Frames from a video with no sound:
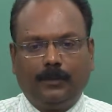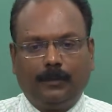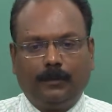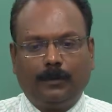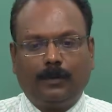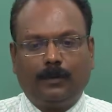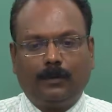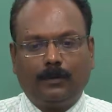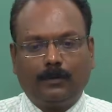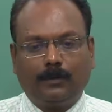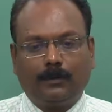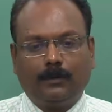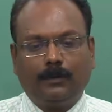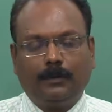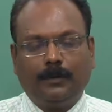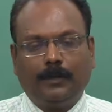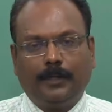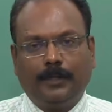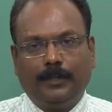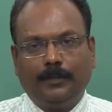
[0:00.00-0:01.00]
you will
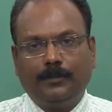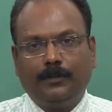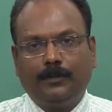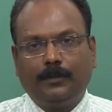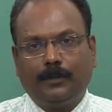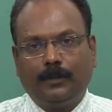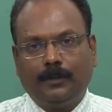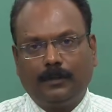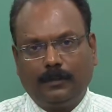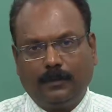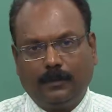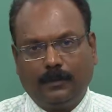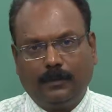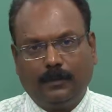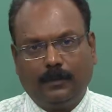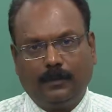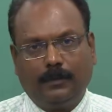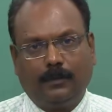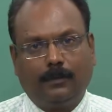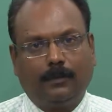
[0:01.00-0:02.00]
also enjoy
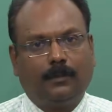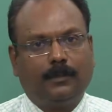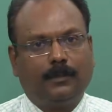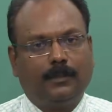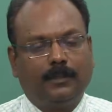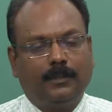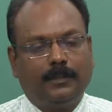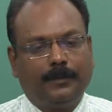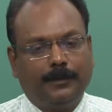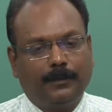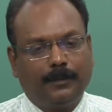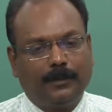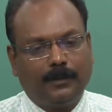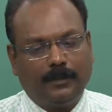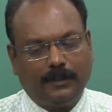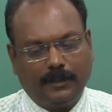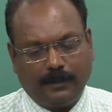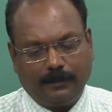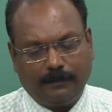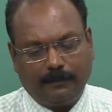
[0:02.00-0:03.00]
the talk that you are
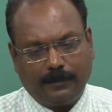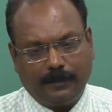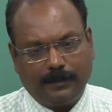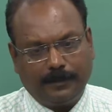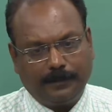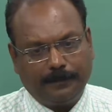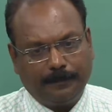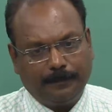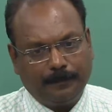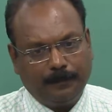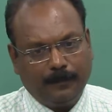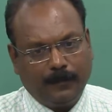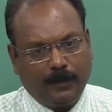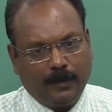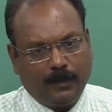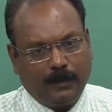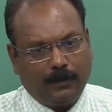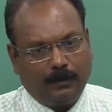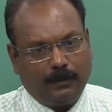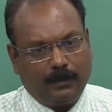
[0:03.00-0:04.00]
delivering.
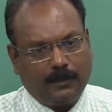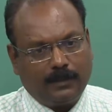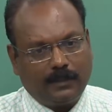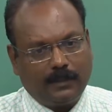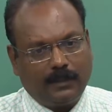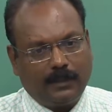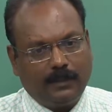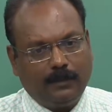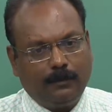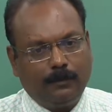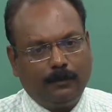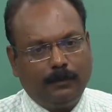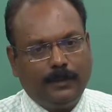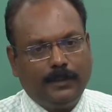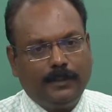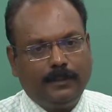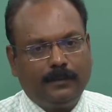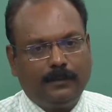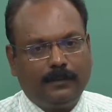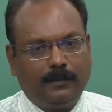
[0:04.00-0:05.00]
Now, as a
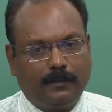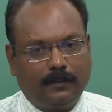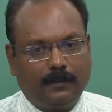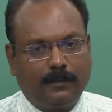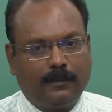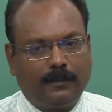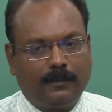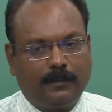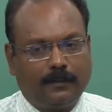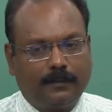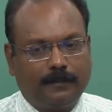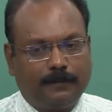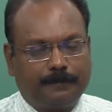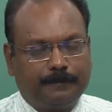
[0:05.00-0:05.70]
concluding thought